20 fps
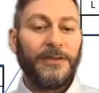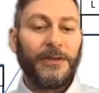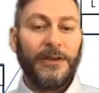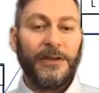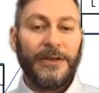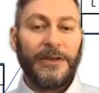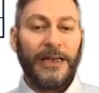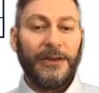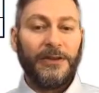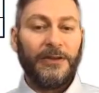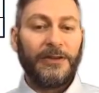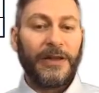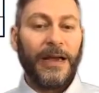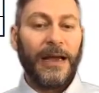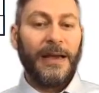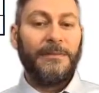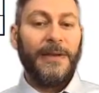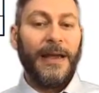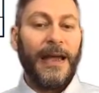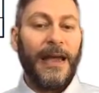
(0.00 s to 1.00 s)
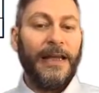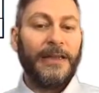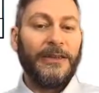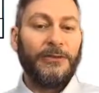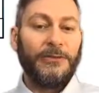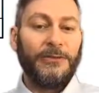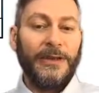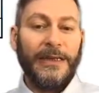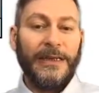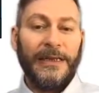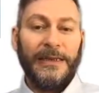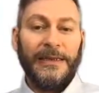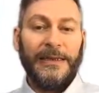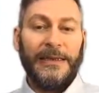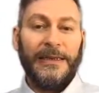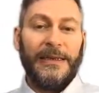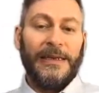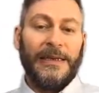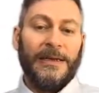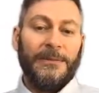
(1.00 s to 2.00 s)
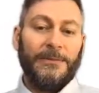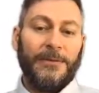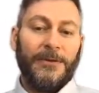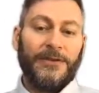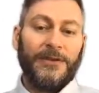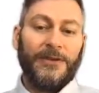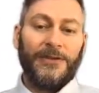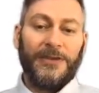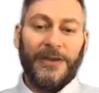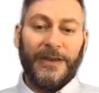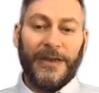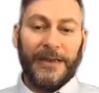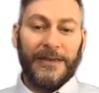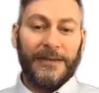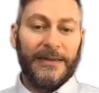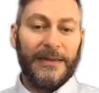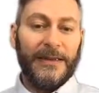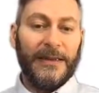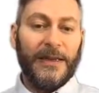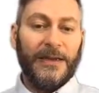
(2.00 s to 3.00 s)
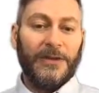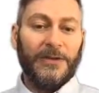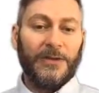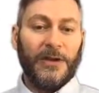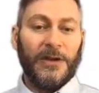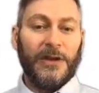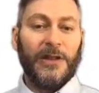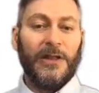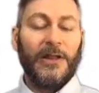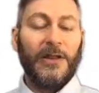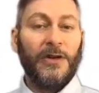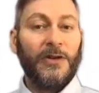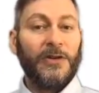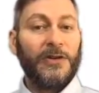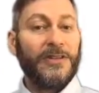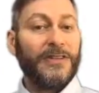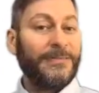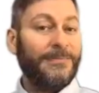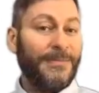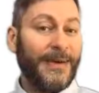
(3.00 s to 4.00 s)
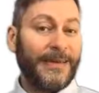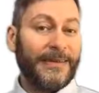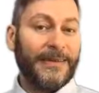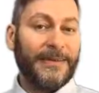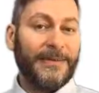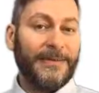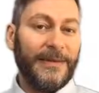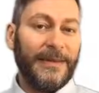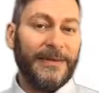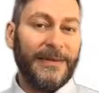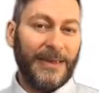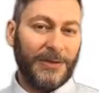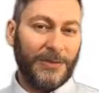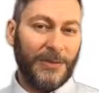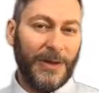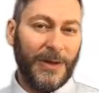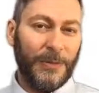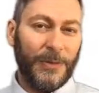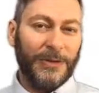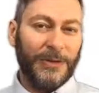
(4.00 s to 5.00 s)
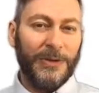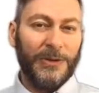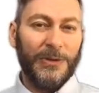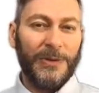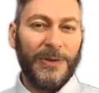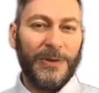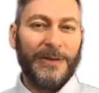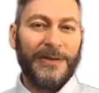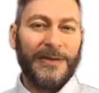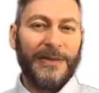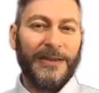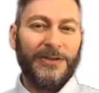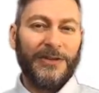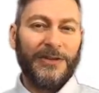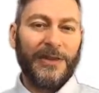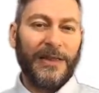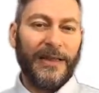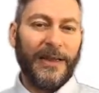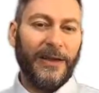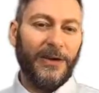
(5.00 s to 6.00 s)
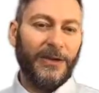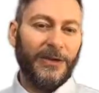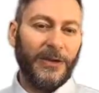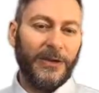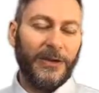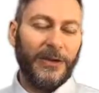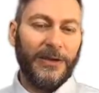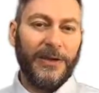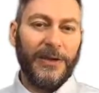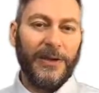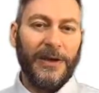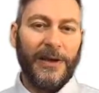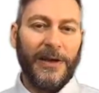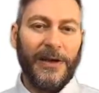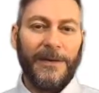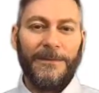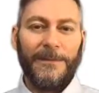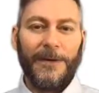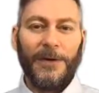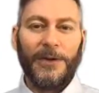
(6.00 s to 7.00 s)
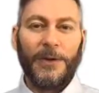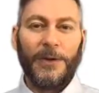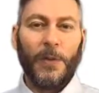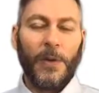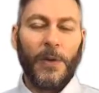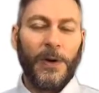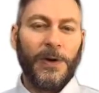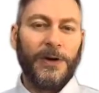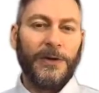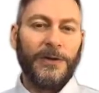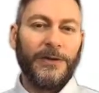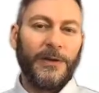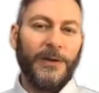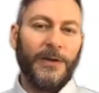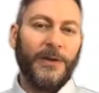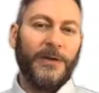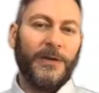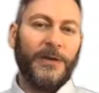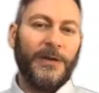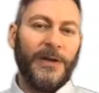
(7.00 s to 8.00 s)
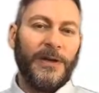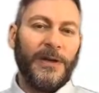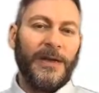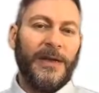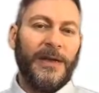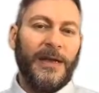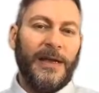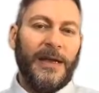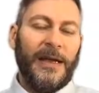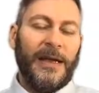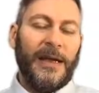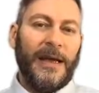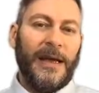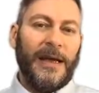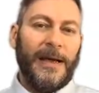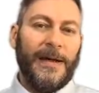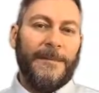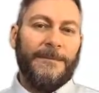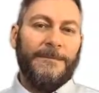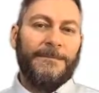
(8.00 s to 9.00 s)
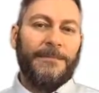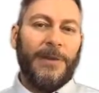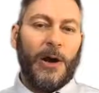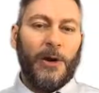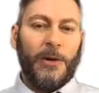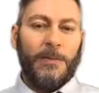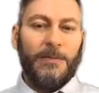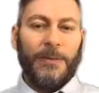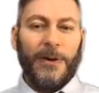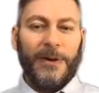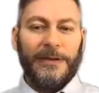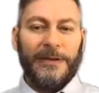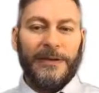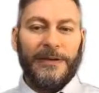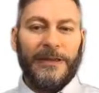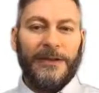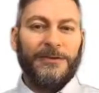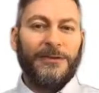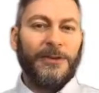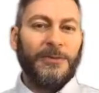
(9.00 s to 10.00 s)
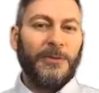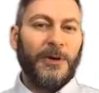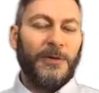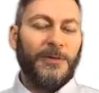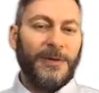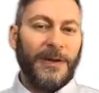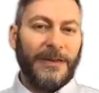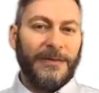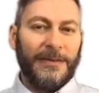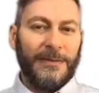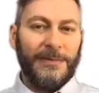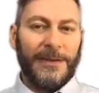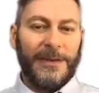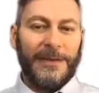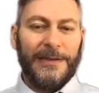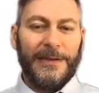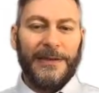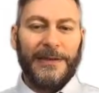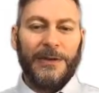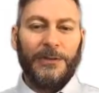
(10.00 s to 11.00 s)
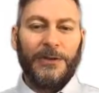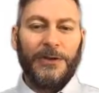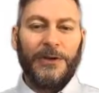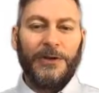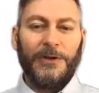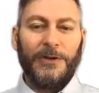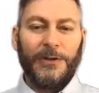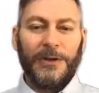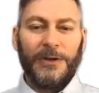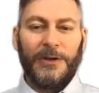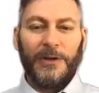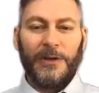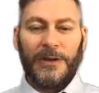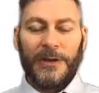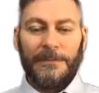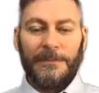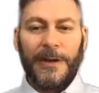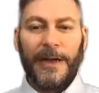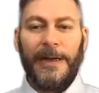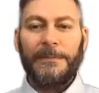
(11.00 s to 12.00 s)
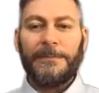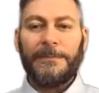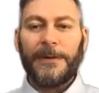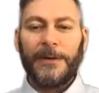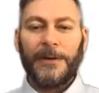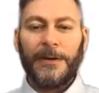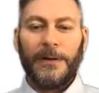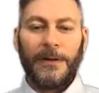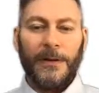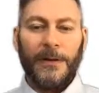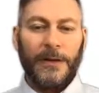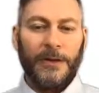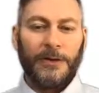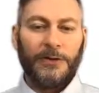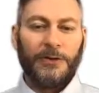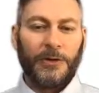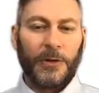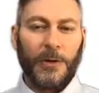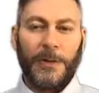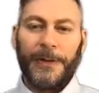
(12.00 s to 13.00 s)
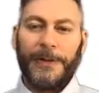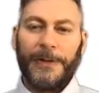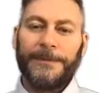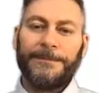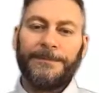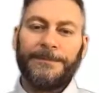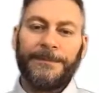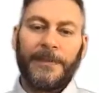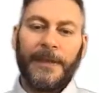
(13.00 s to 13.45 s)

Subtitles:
So you take your time and reposition it so it looks better. And that's why when you do it digitally on a Word or PowerPoint, it gives you more flexibility than when you do it on a paper drawing.